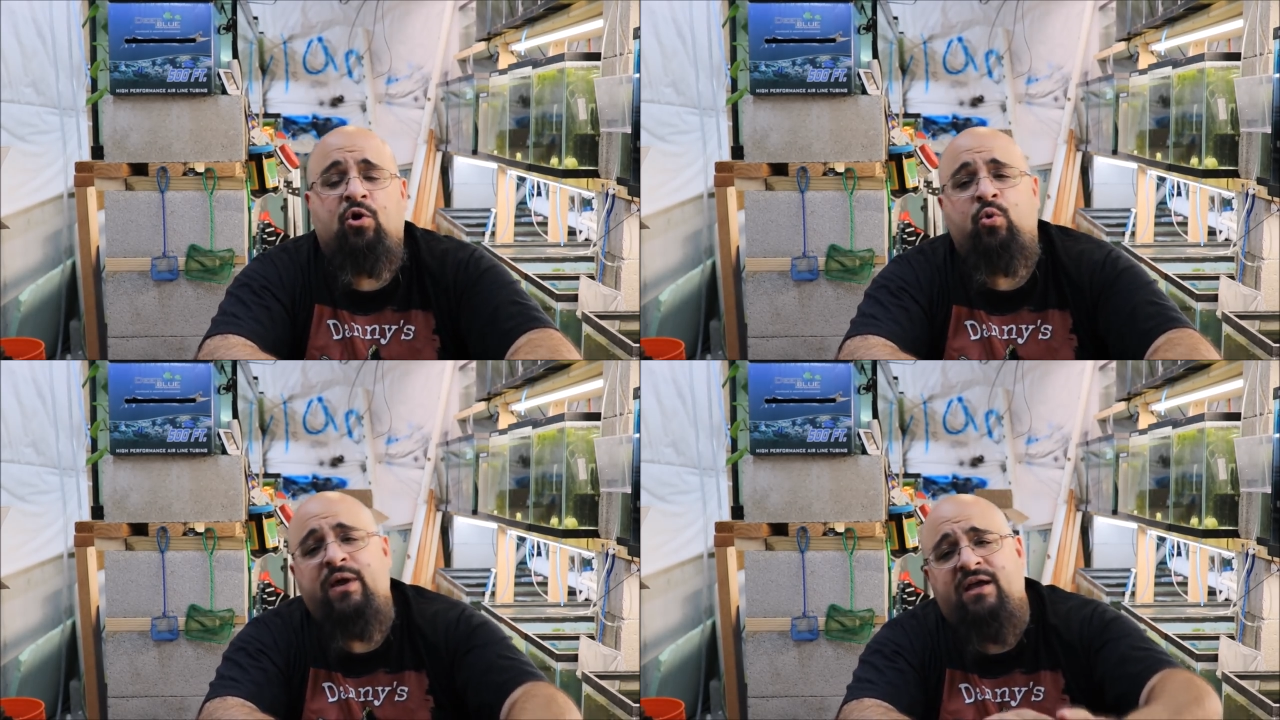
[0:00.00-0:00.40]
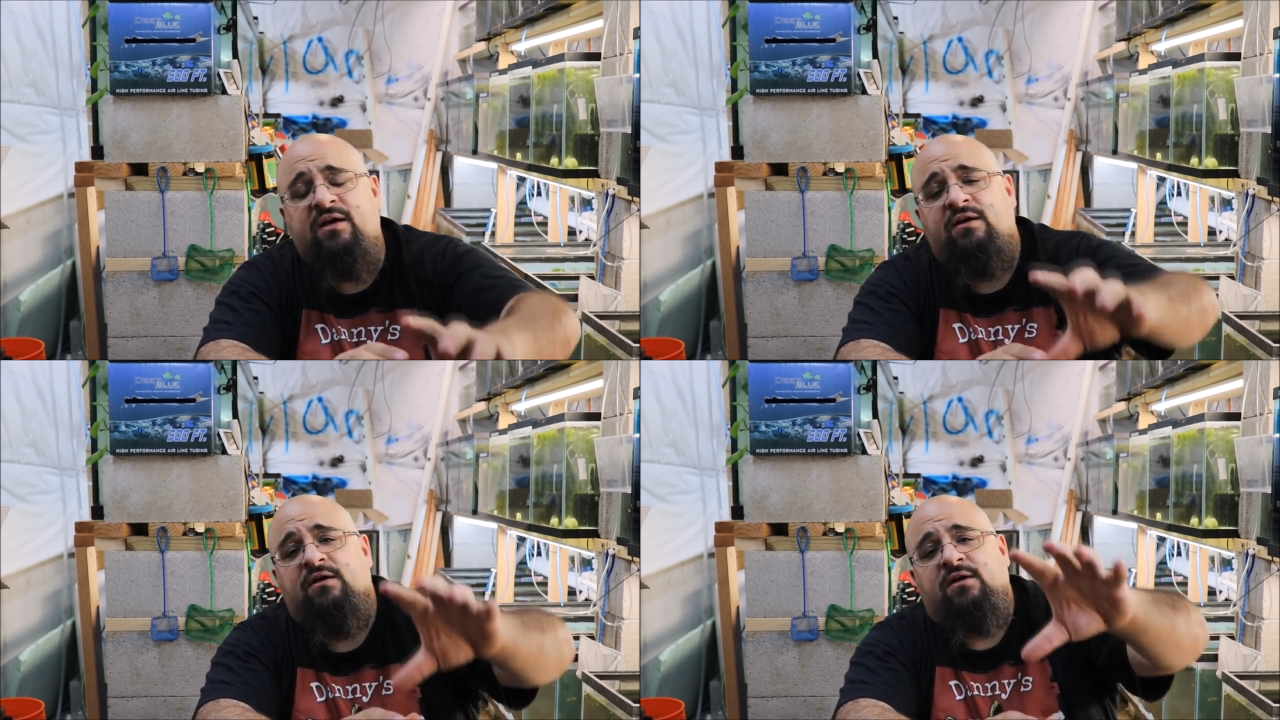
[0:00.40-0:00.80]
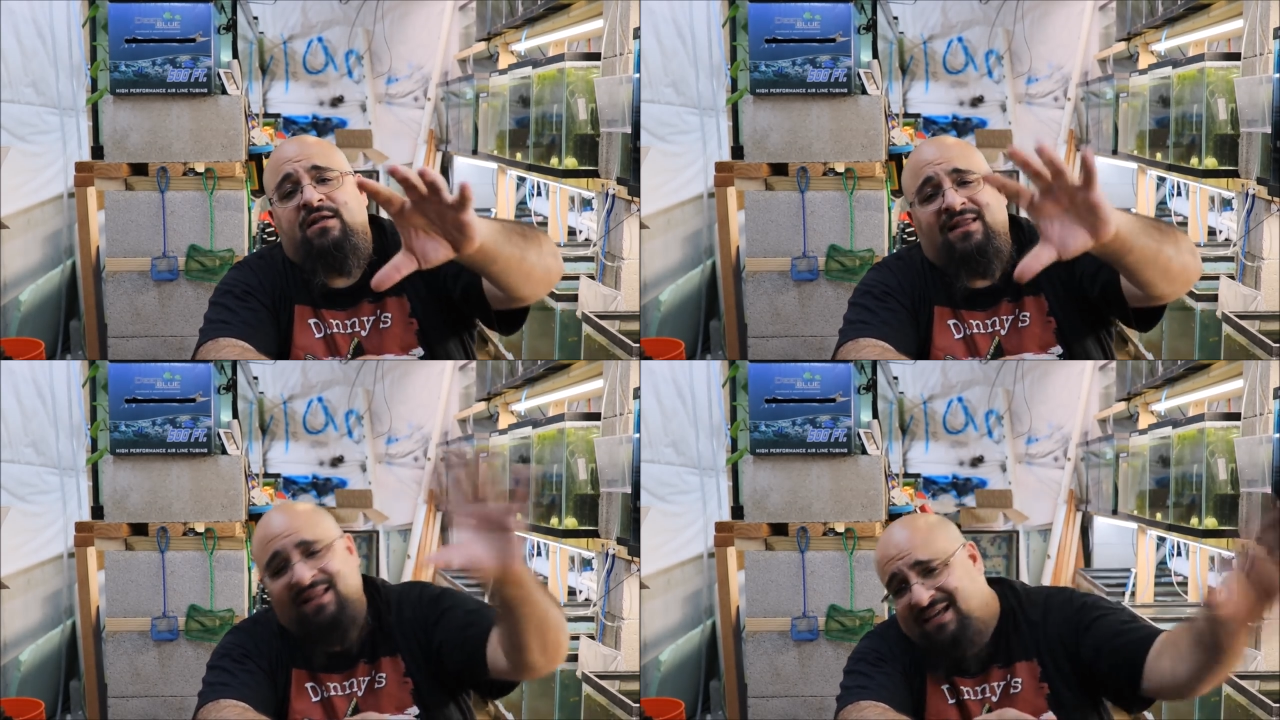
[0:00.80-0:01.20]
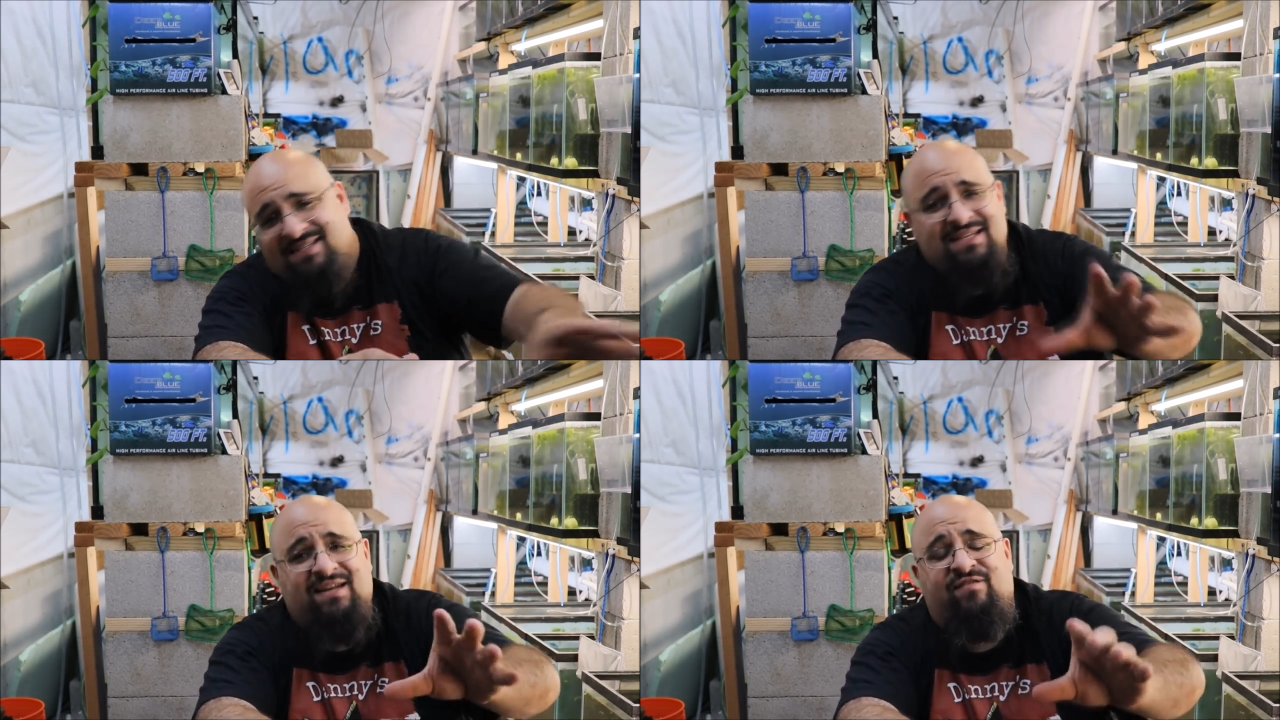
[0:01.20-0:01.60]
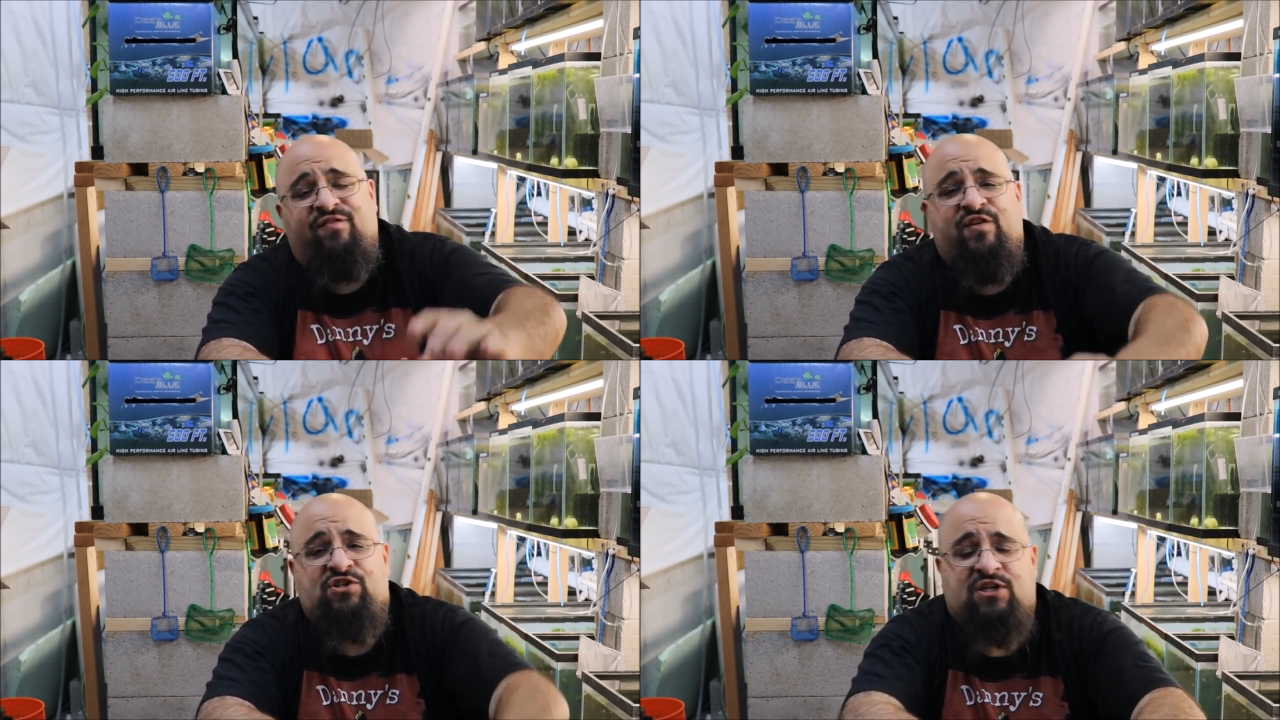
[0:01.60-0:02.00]
quick lesson in
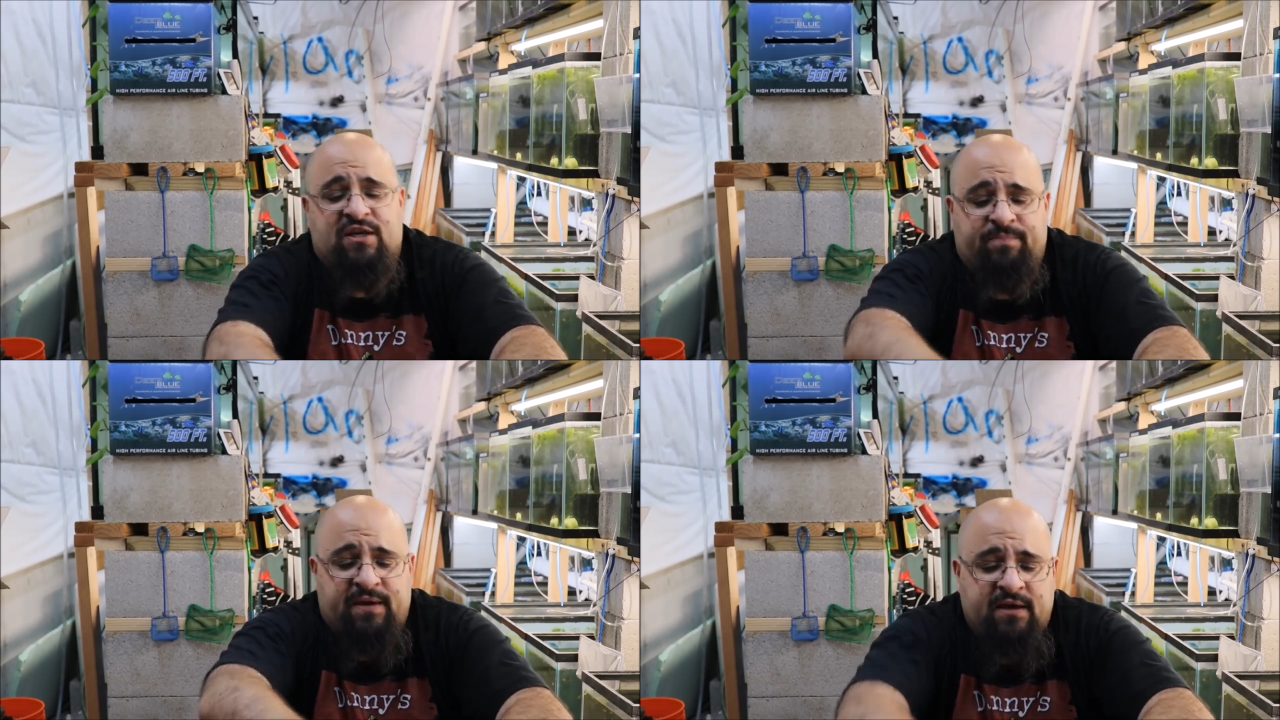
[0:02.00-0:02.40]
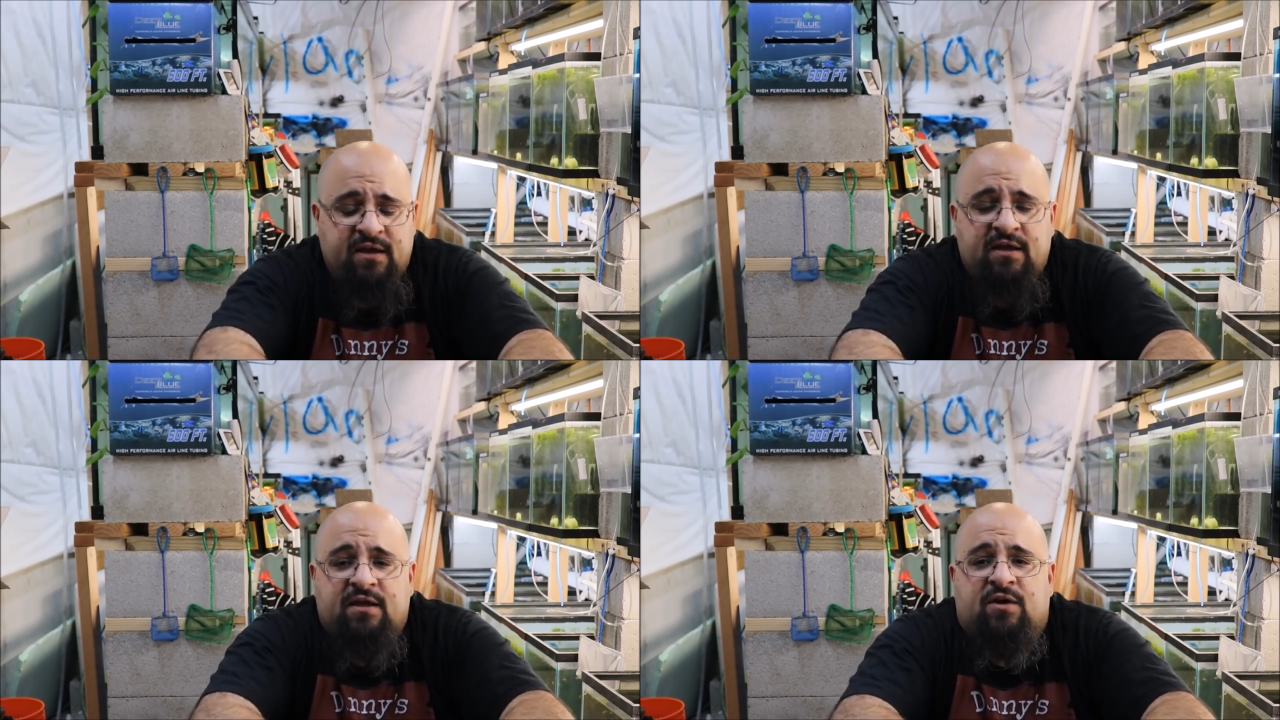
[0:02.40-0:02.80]
fish keeping.